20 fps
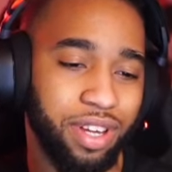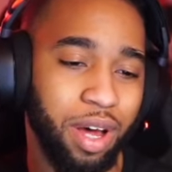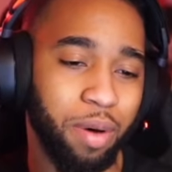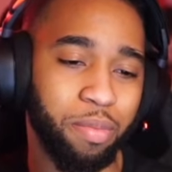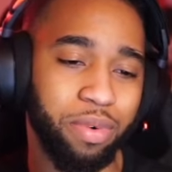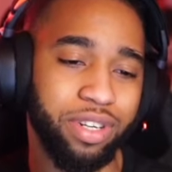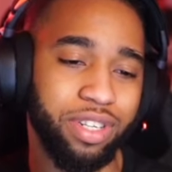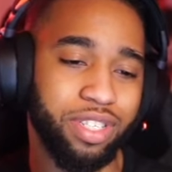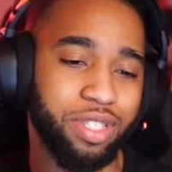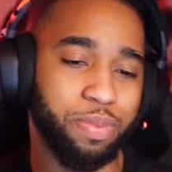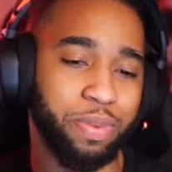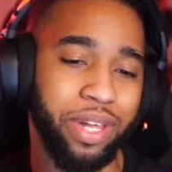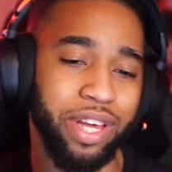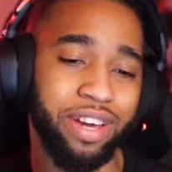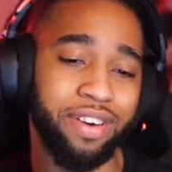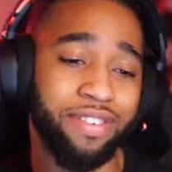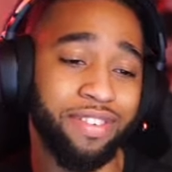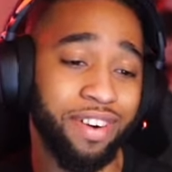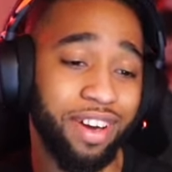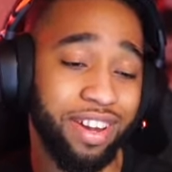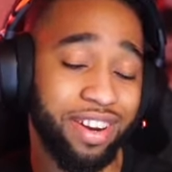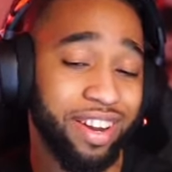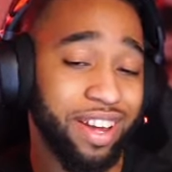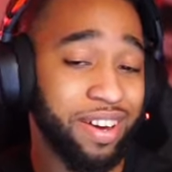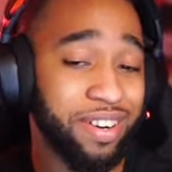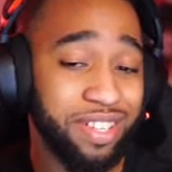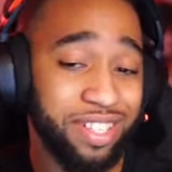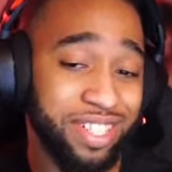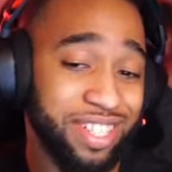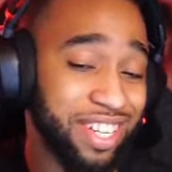I'm gonna just play it right
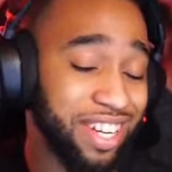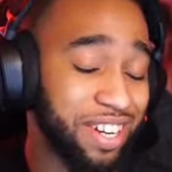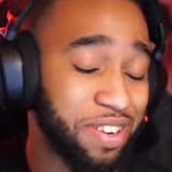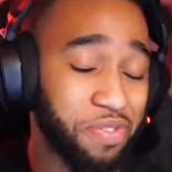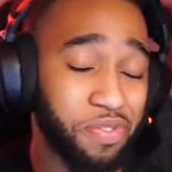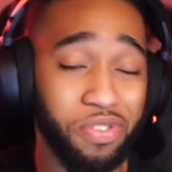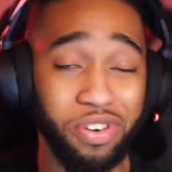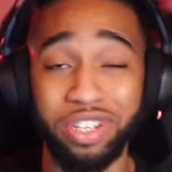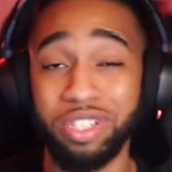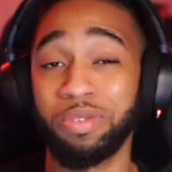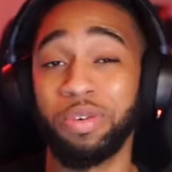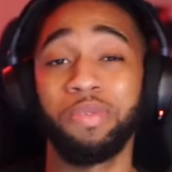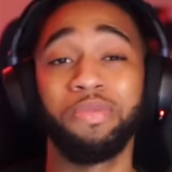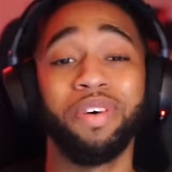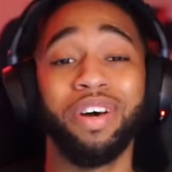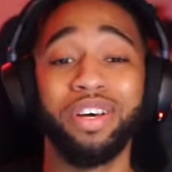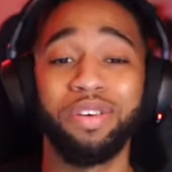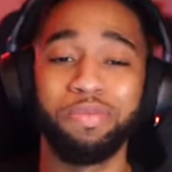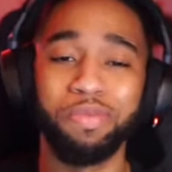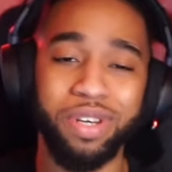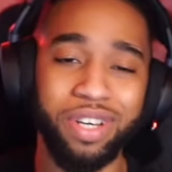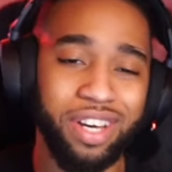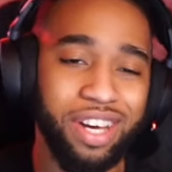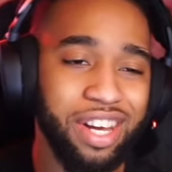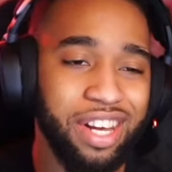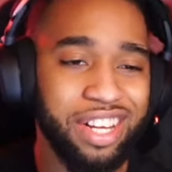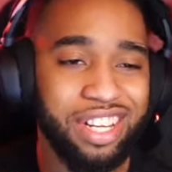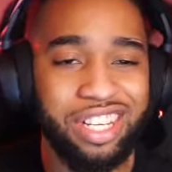now just to get it fresh in my mind, but